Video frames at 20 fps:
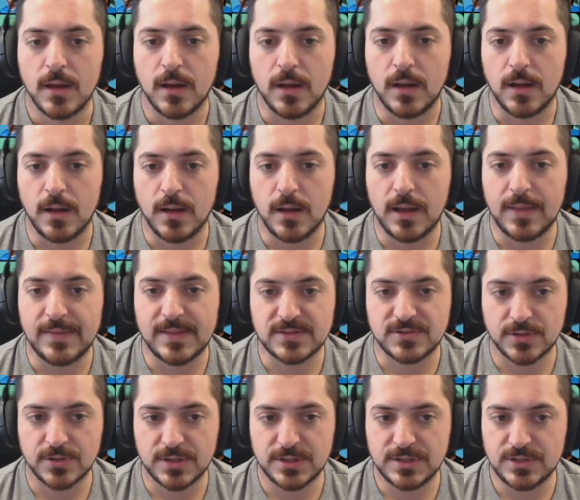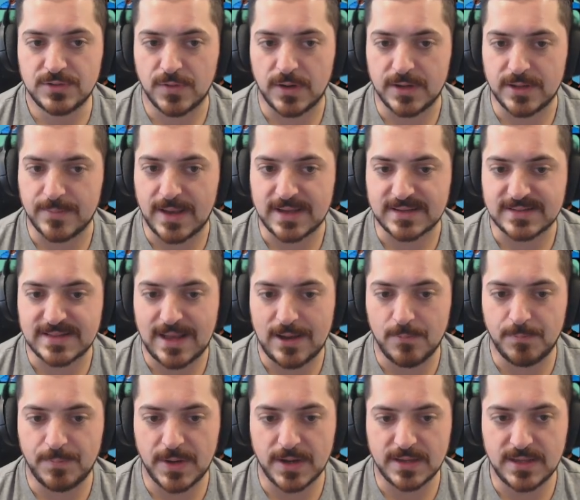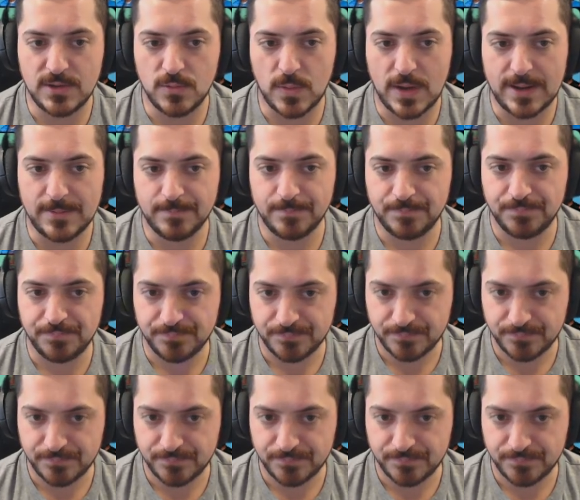And let's look at these running backs now. Bucky went.